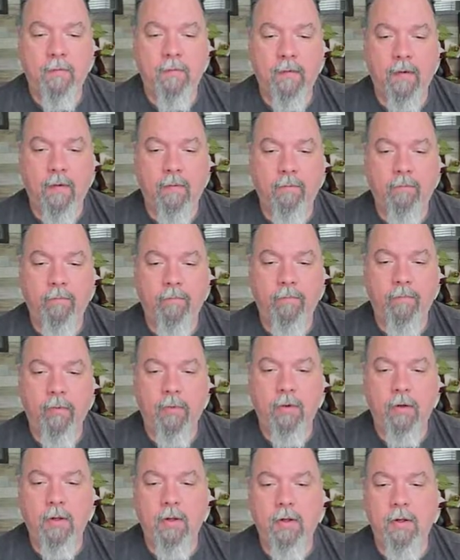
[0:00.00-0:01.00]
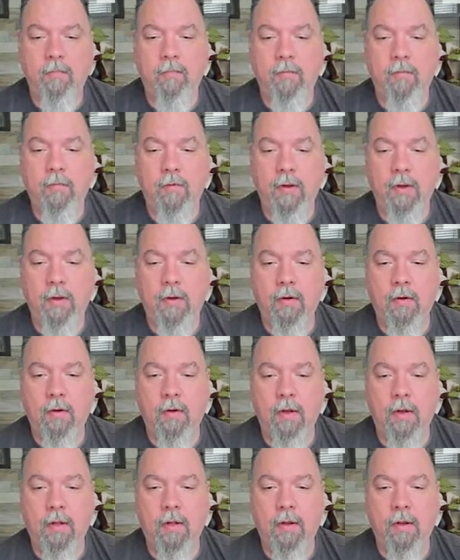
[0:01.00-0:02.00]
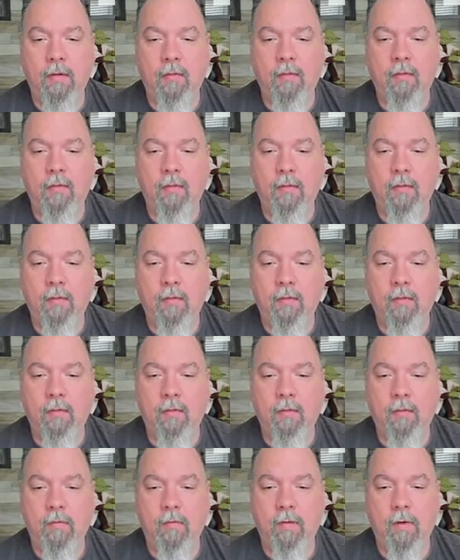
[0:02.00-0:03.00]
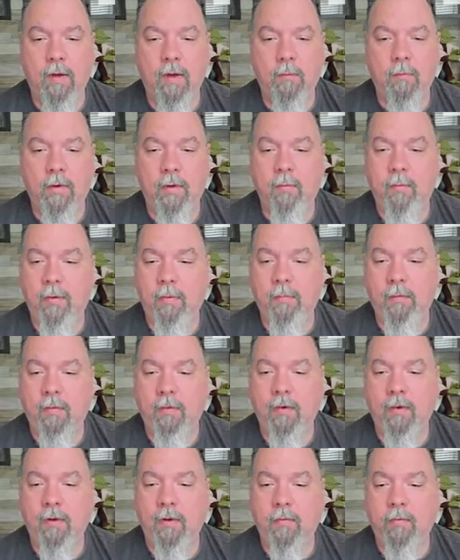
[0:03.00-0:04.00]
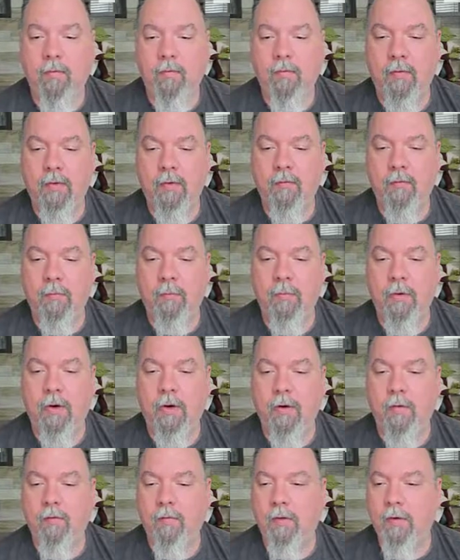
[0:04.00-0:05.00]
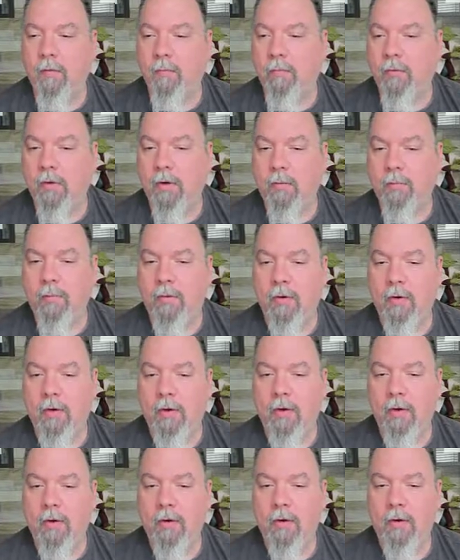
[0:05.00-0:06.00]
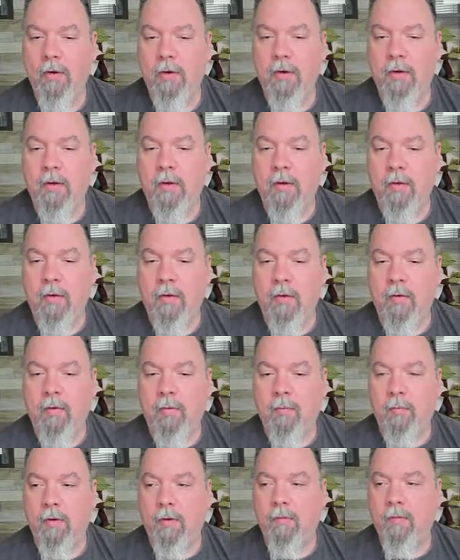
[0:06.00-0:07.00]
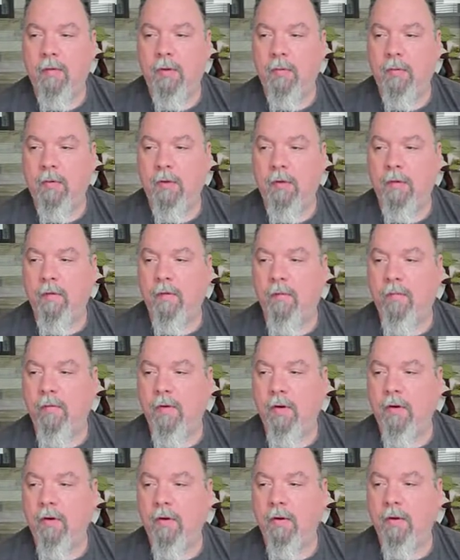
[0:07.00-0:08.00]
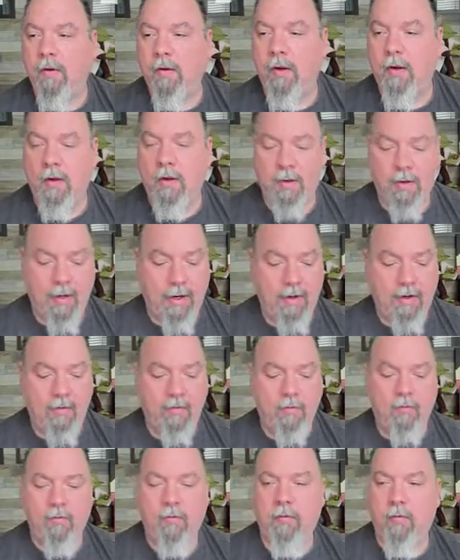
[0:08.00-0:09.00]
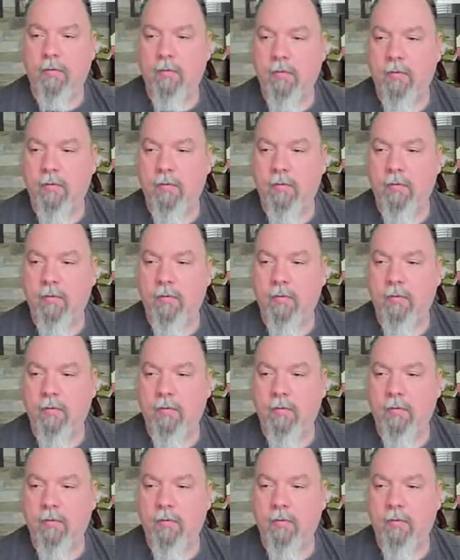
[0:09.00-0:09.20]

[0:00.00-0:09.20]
Okay? Or you can even say, I'm coming up with all different products that you can put up on here. Let's say you wanted to sell candles.